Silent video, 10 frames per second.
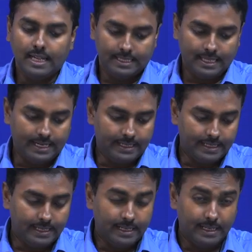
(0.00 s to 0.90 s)

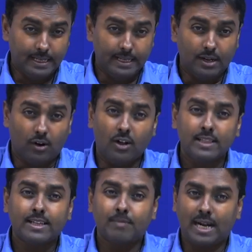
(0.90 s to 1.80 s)
that all
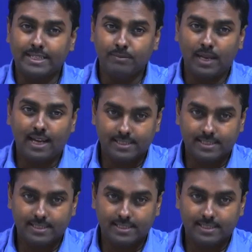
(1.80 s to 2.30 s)
the multiplier